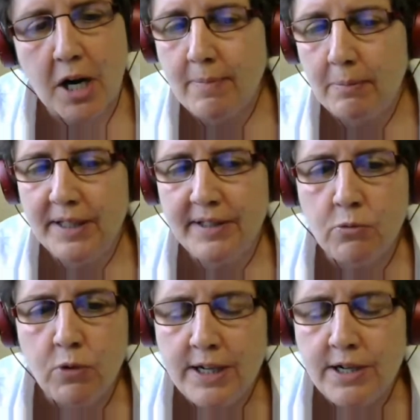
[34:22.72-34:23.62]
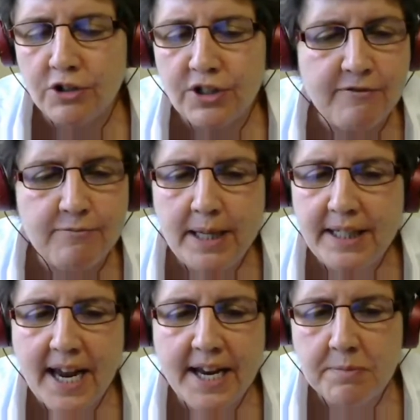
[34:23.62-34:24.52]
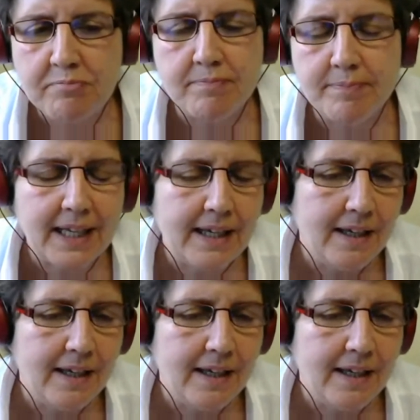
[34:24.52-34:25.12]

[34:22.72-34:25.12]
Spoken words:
probably there will not have been any